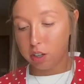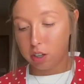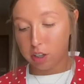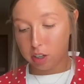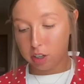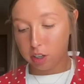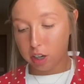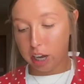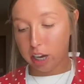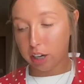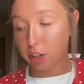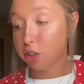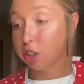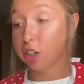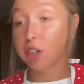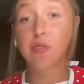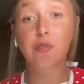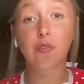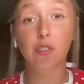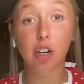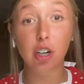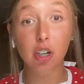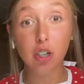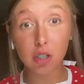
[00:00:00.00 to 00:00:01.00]
Actually,
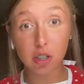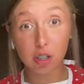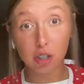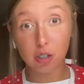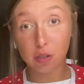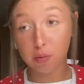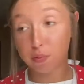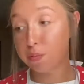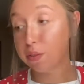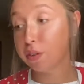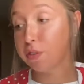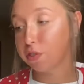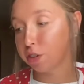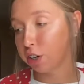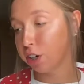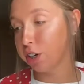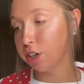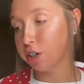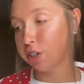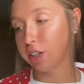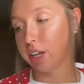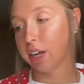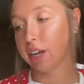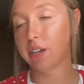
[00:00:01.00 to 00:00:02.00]
first, before you
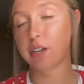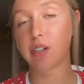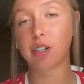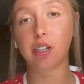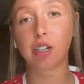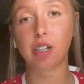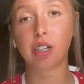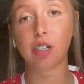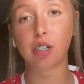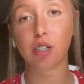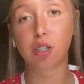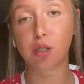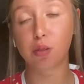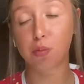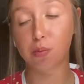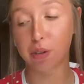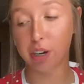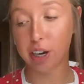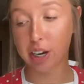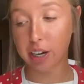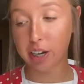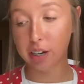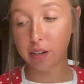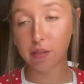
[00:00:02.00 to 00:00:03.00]
do that, you need to
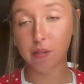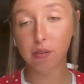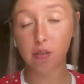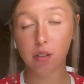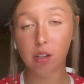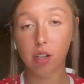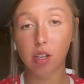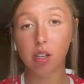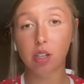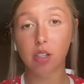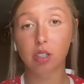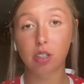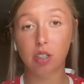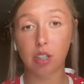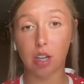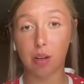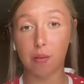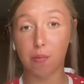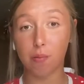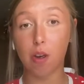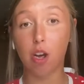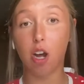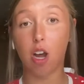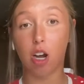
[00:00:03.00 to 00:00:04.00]
spray
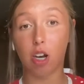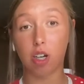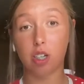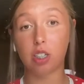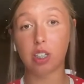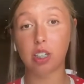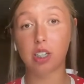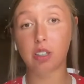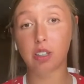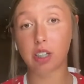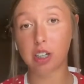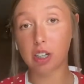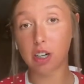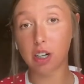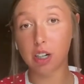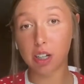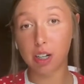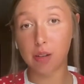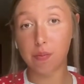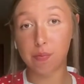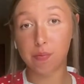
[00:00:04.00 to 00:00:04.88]
some OxyClean on them.